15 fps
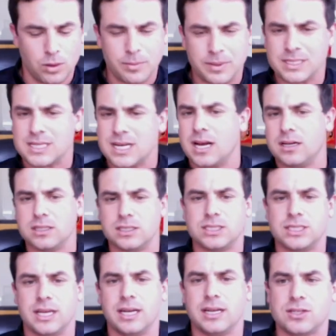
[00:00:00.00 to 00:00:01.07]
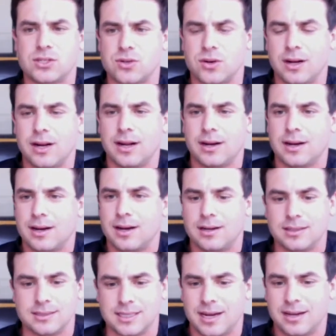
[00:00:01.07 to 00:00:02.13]
women's college tennis straight out of
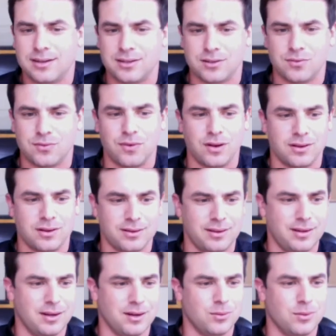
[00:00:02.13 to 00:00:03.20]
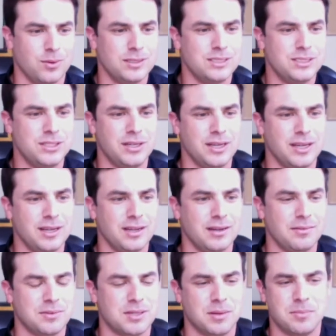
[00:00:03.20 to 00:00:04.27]
college, I just felt, once you
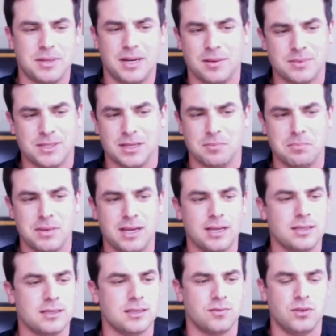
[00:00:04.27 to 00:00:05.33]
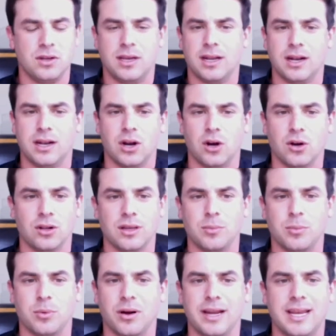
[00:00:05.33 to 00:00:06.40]
get, sometimes in men's, if you get an
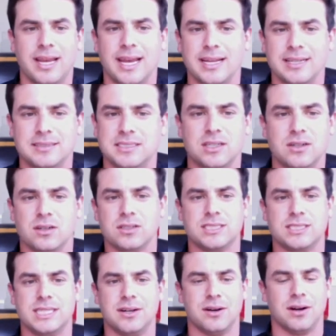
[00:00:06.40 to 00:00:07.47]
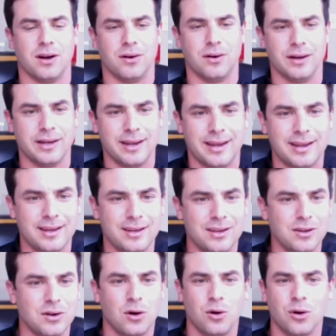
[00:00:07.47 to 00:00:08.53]
early break at 0-0,
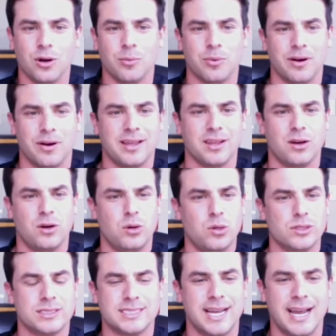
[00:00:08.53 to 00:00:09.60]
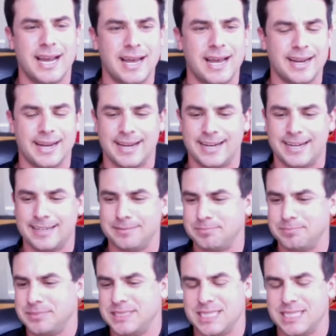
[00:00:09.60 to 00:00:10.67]
and you hold a break the whole set,
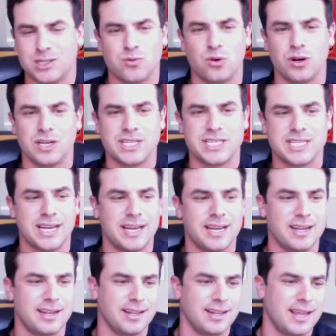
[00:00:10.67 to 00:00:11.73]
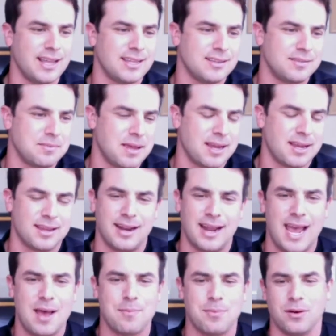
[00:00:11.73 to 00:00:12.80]
6-4 set, and that
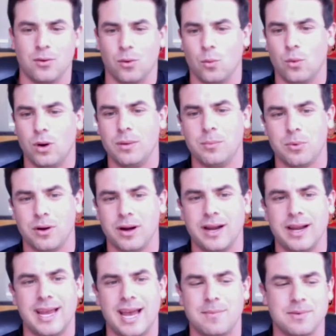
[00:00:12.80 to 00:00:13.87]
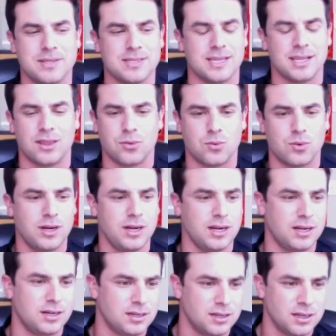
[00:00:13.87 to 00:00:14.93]
can happen, or one break happens at
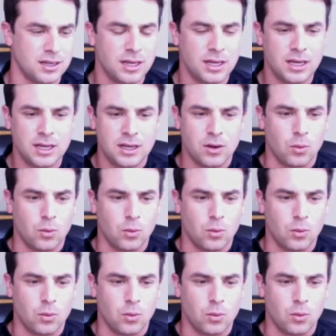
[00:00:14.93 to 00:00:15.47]
3-all.